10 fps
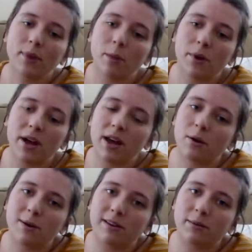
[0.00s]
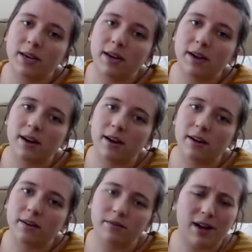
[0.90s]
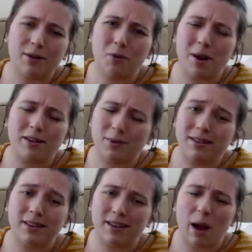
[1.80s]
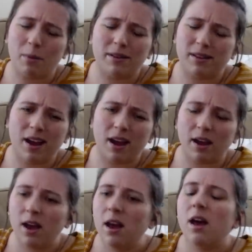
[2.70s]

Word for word: but it reminds me of, not reminds me, this happened today.